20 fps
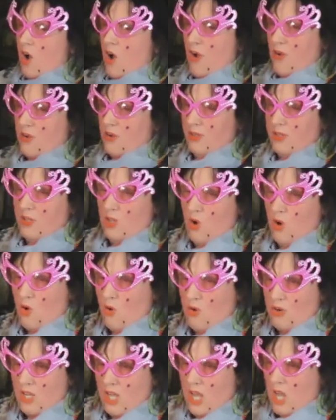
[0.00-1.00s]
Oh good
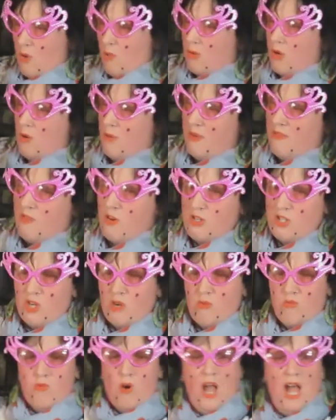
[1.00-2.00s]
lord. Well, we've
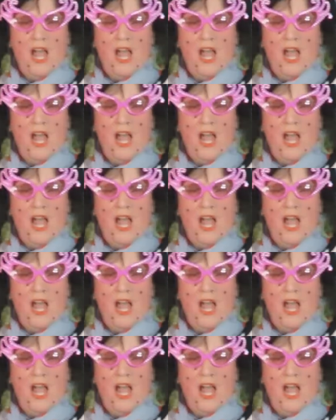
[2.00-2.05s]
got a